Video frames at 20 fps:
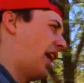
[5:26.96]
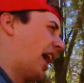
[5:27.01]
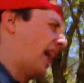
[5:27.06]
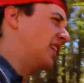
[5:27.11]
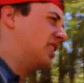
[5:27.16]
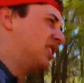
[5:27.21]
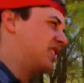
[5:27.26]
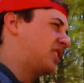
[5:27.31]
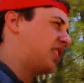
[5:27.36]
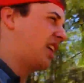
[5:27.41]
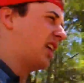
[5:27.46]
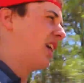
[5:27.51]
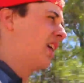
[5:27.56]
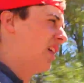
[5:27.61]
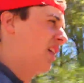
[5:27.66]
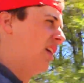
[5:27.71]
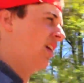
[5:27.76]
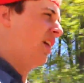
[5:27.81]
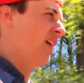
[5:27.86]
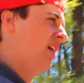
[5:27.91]
And just seeing
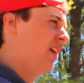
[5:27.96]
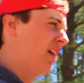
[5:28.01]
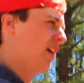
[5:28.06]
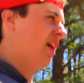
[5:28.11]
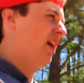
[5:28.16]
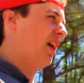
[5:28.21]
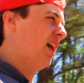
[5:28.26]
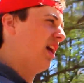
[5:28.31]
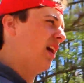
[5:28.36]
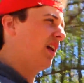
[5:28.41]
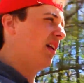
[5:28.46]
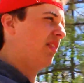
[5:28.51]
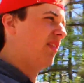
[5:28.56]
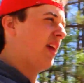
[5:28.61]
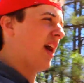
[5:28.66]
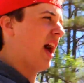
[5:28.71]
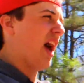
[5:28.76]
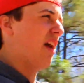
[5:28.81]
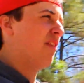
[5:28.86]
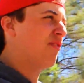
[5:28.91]

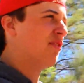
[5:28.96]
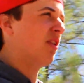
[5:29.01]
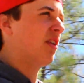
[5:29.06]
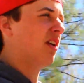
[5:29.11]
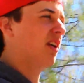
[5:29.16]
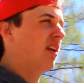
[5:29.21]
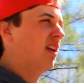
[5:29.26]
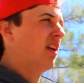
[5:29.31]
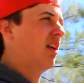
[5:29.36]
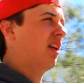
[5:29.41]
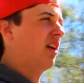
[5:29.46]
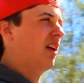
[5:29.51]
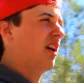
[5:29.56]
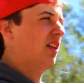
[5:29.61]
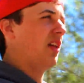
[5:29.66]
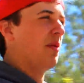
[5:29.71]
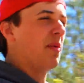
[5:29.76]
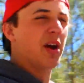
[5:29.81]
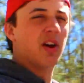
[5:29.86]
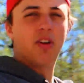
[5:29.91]
the effort
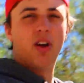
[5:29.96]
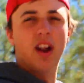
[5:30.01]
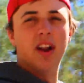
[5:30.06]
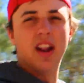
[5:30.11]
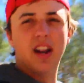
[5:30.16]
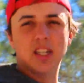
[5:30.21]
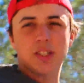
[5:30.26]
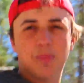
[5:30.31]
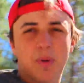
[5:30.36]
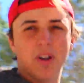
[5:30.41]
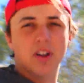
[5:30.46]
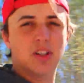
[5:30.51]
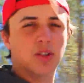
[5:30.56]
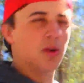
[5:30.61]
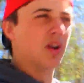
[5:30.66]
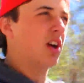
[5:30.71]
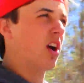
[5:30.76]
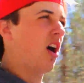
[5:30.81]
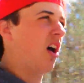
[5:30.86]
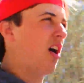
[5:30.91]
that my granddad has put
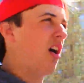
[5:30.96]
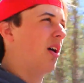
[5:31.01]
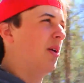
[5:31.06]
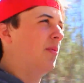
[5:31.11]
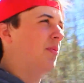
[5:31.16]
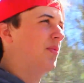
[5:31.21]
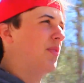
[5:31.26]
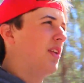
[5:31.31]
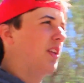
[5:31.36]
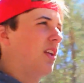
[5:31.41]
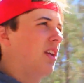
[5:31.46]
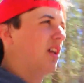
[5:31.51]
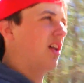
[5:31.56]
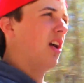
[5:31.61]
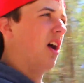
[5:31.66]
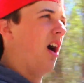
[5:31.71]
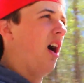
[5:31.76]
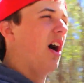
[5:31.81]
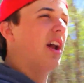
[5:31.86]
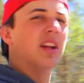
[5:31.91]
into a car,
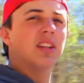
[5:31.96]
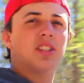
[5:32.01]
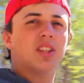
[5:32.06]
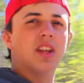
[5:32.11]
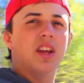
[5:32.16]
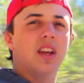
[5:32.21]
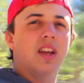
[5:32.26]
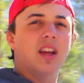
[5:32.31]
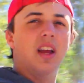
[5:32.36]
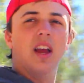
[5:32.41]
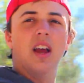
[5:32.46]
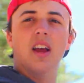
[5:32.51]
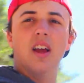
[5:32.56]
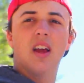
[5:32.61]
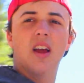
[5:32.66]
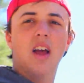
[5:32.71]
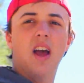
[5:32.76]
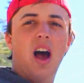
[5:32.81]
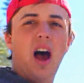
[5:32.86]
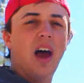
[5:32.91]
honestly,
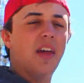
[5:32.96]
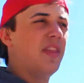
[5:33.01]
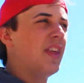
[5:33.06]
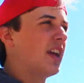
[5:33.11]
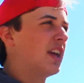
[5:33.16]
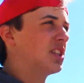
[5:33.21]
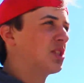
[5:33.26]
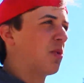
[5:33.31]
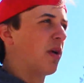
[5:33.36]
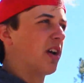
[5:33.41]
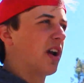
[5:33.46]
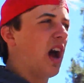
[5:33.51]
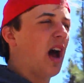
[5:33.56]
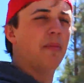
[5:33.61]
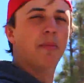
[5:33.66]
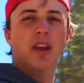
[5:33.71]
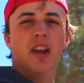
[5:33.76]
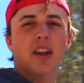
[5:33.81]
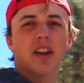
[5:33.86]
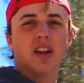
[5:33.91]
I think is what
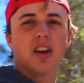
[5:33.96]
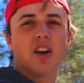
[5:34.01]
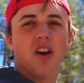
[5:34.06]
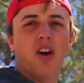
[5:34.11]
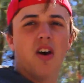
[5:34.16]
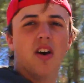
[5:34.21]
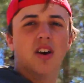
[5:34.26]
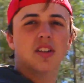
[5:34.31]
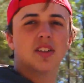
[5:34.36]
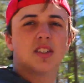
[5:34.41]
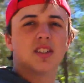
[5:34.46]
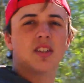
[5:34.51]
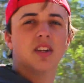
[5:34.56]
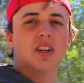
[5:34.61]
got me into cars.